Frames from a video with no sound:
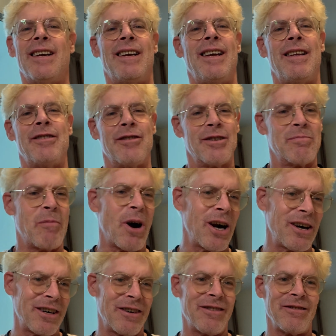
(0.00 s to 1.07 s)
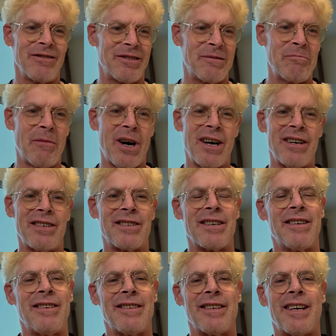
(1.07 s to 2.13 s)
And there's bar girls and bars and
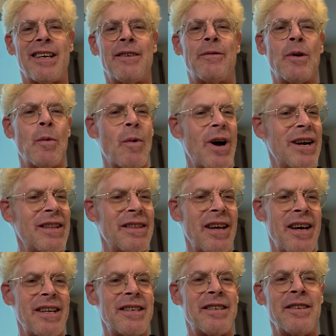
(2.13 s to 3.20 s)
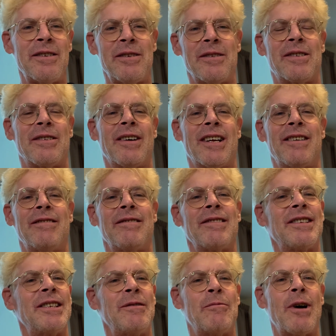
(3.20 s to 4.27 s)
all that if you wanted that too. So I don't
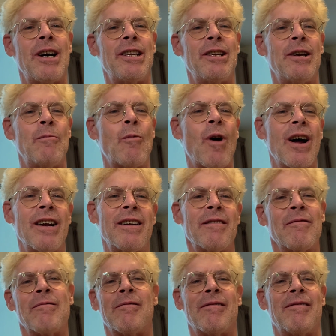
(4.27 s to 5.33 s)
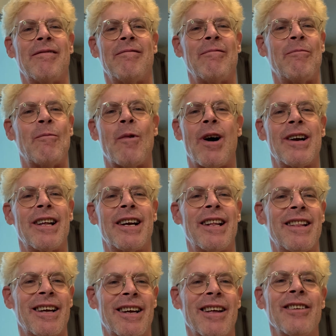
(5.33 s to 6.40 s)
see why you'd want
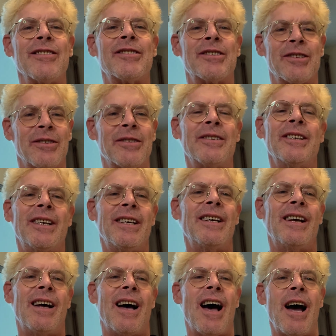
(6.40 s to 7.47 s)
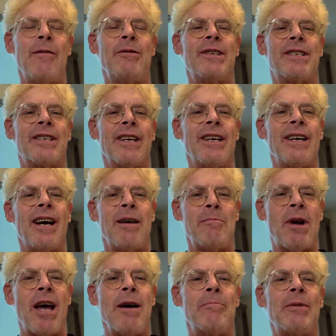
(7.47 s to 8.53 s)
anything else. So I would say I'm
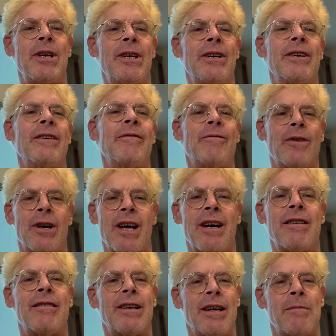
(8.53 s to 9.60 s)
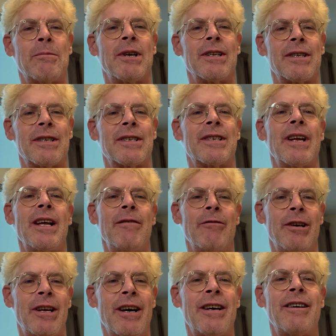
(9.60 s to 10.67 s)
happy here for now, and I'm going to stay
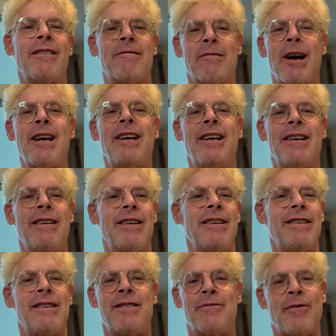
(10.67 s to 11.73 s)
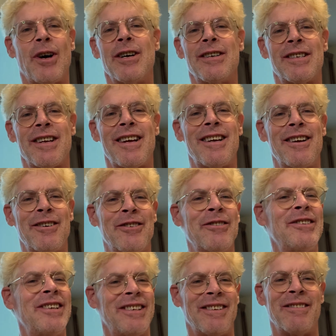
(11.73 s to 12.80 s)
retired right here as far as I
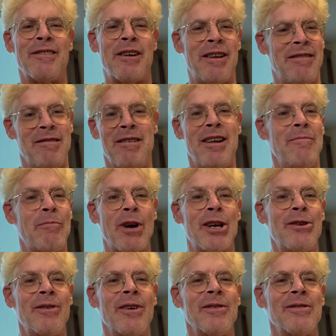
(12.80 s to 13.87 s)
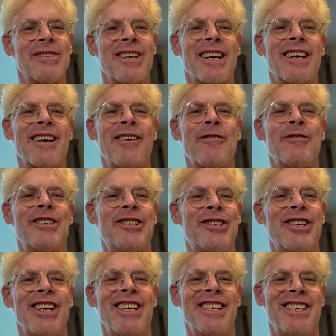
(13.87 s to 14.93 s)
know. But who knows, that could always
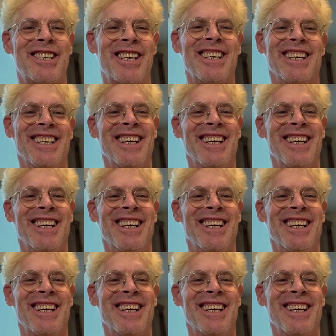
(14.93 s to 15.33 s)
change.